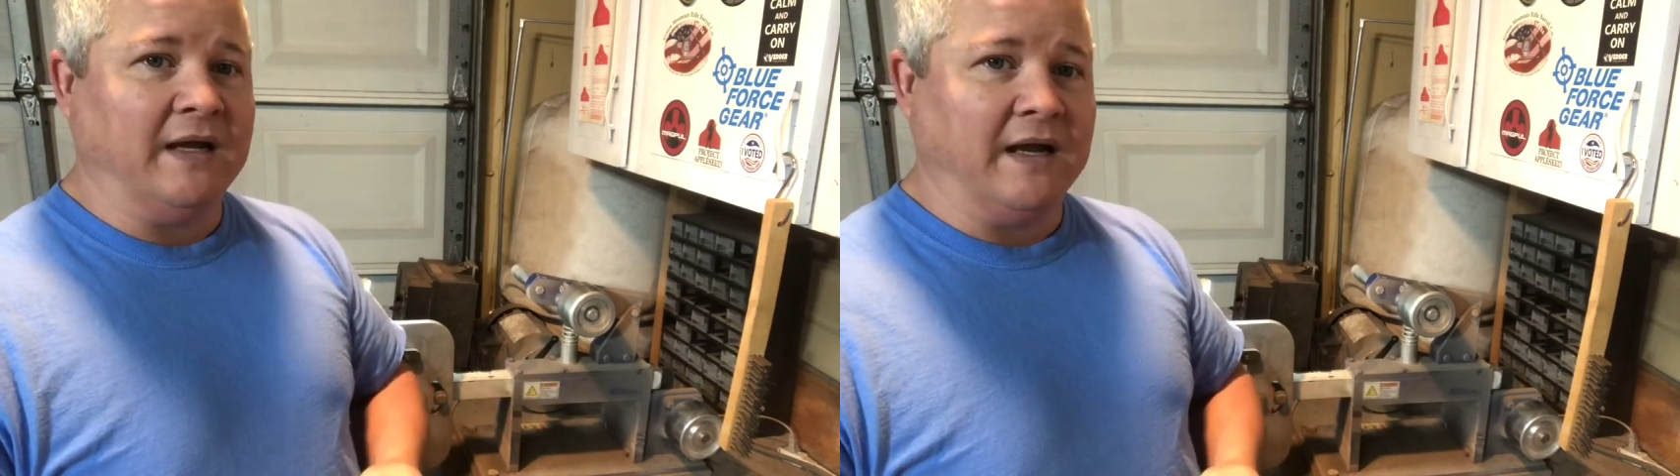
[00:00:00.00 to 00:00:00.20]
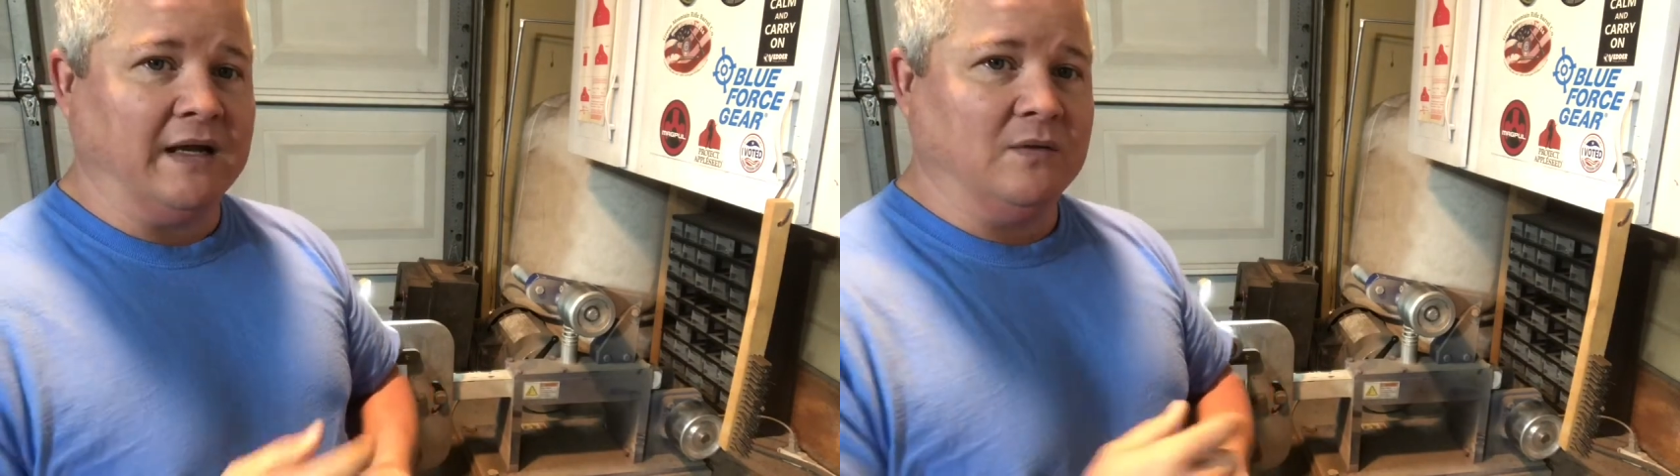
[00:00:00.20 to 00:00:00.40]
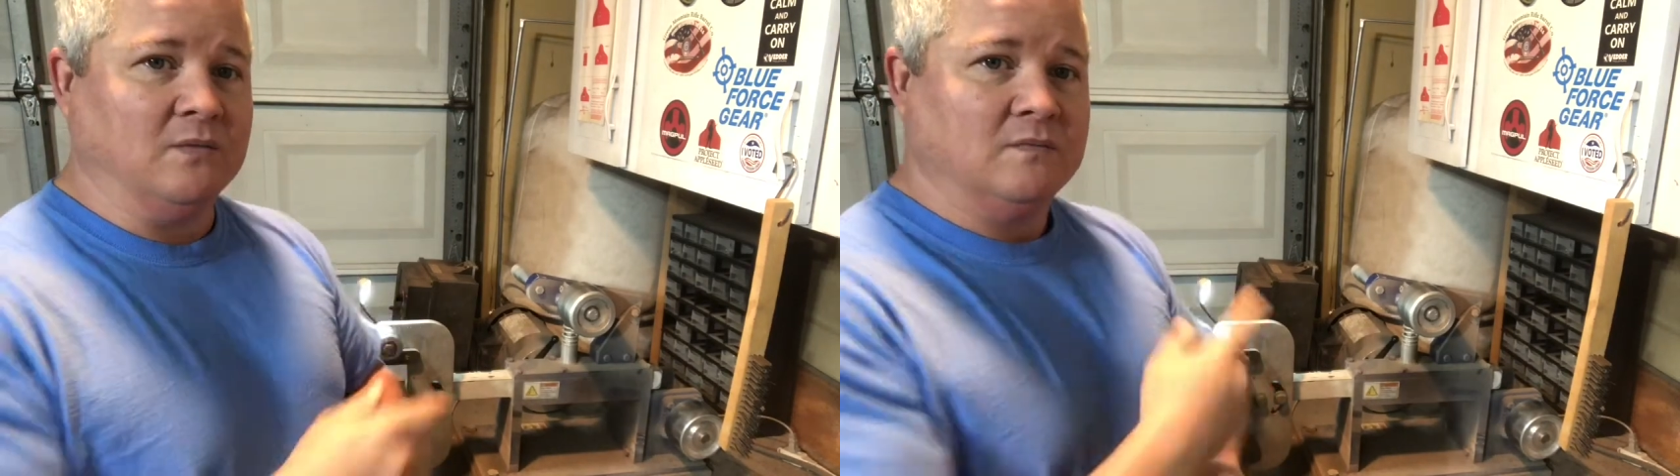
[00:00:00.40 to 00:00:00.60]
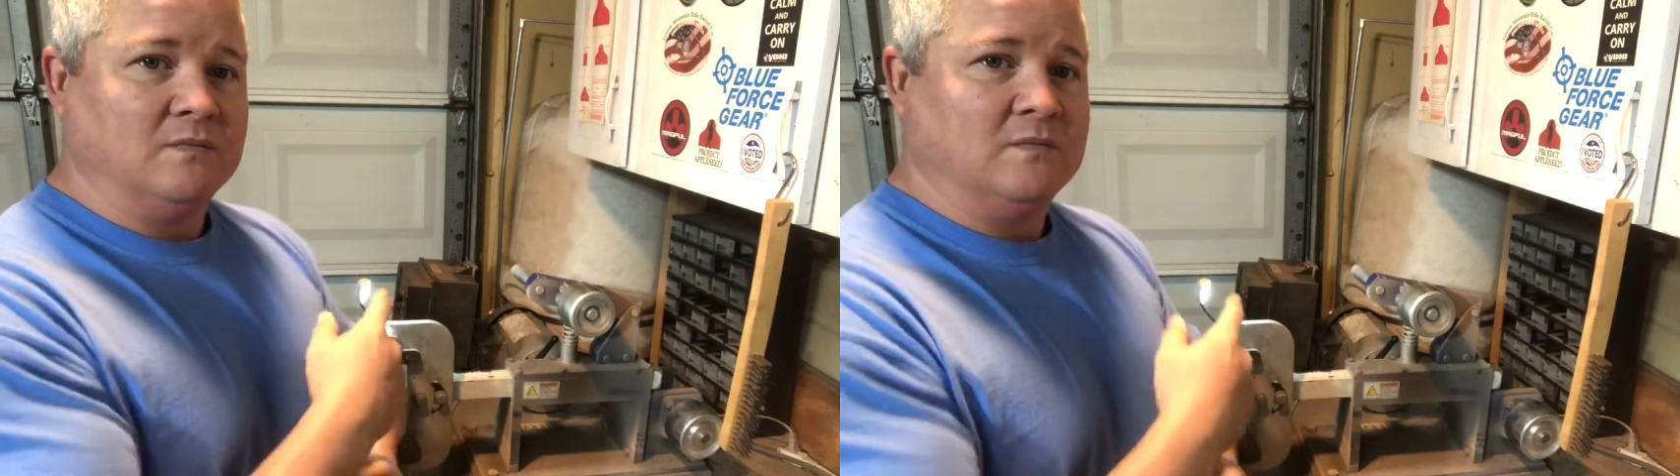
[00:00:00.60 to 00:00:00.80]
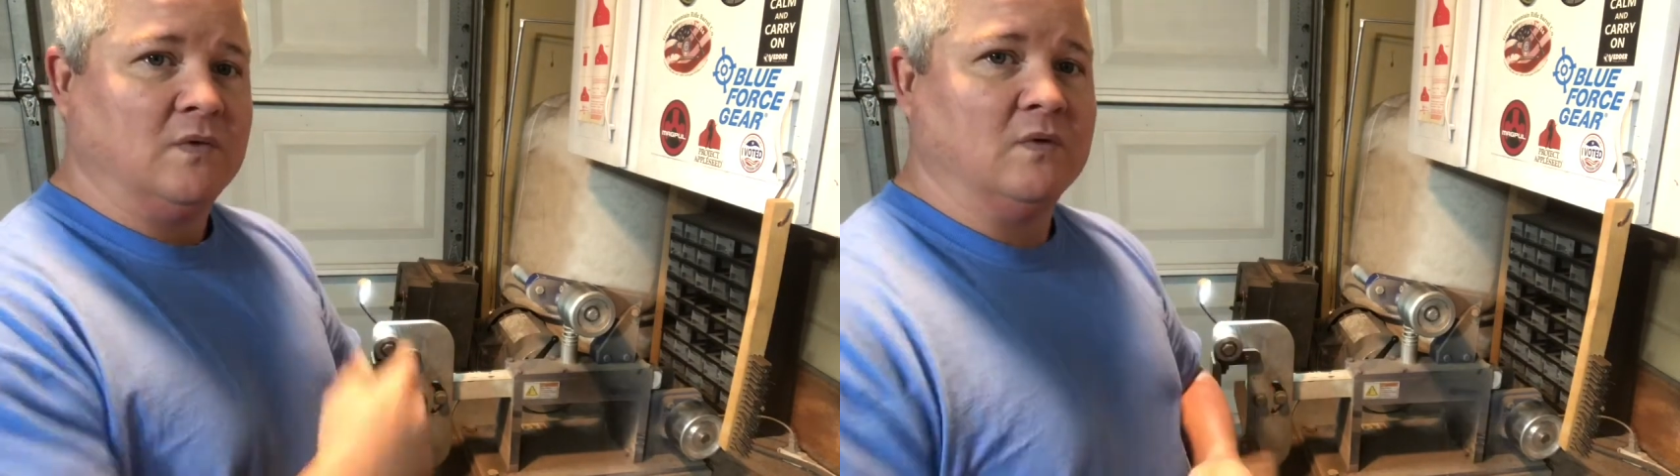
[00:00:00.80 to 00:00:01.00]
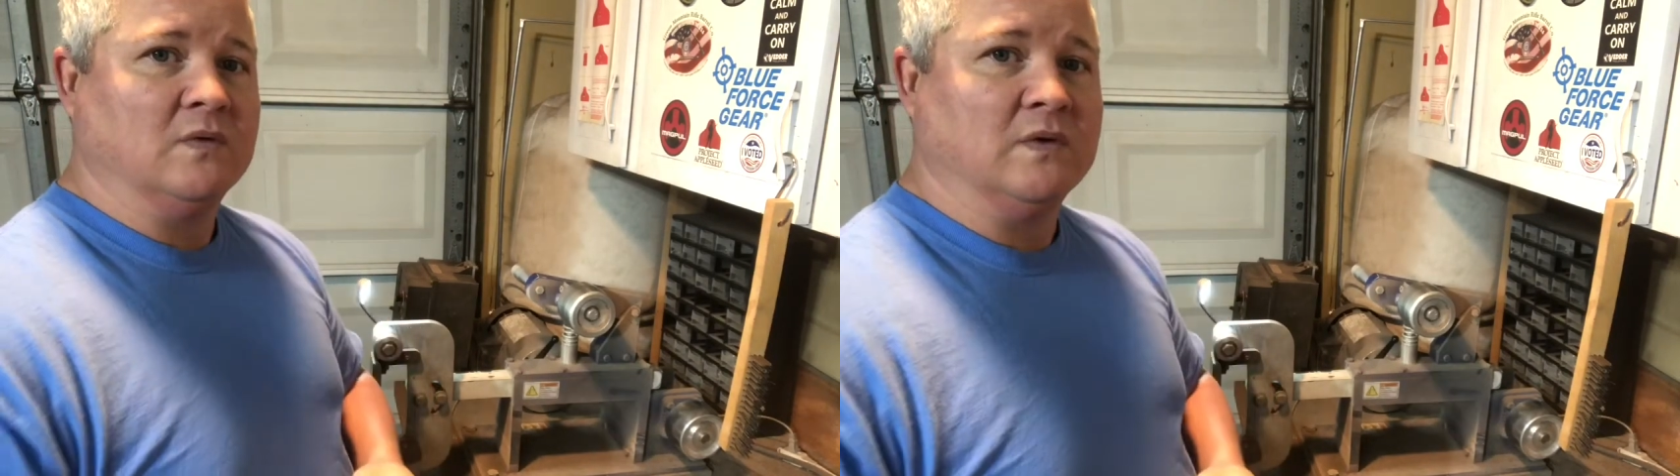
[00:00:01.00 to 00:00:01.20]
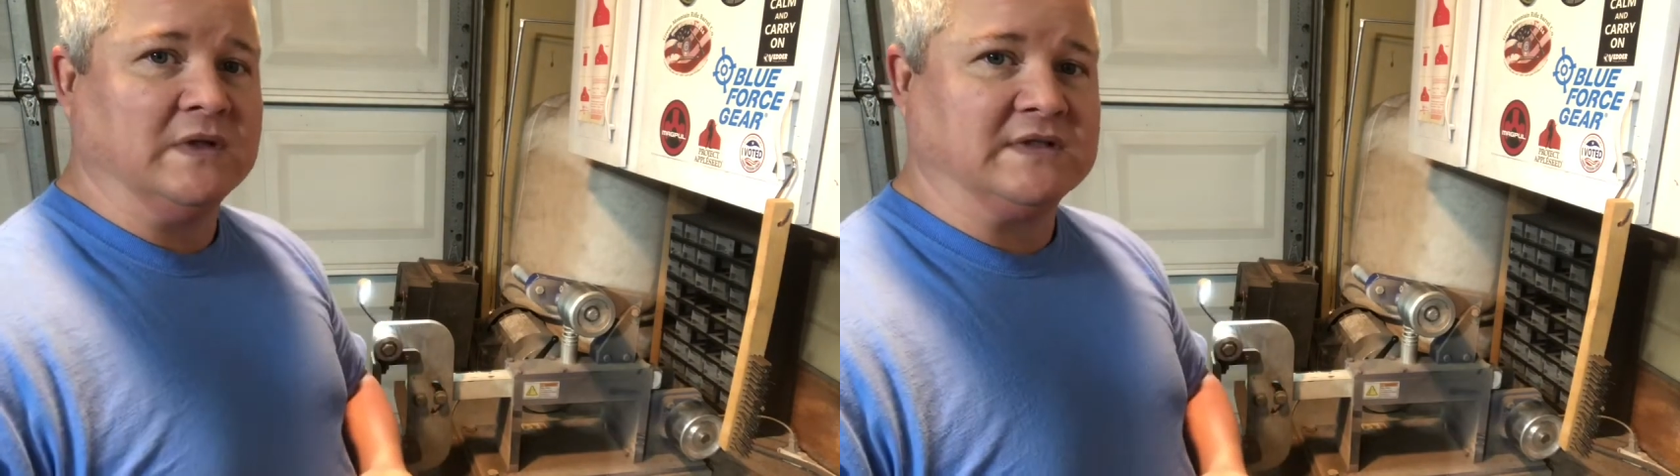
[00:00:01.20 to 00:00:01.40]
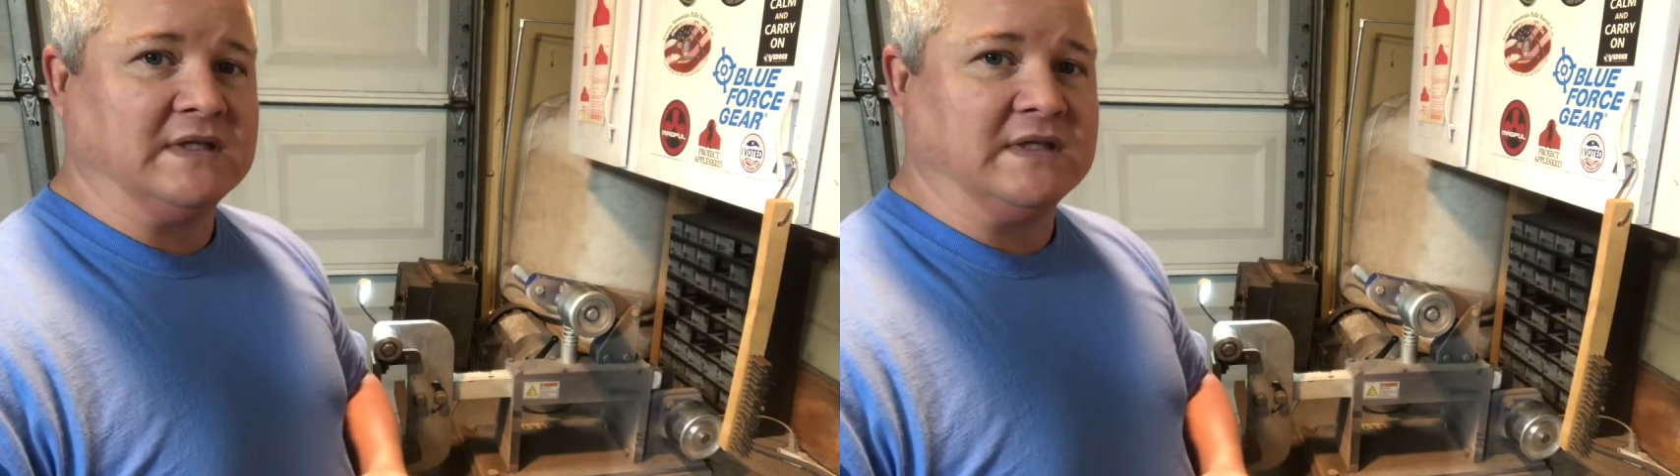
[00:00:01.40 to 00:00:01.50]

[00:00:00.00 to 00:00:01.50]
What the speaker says: And let's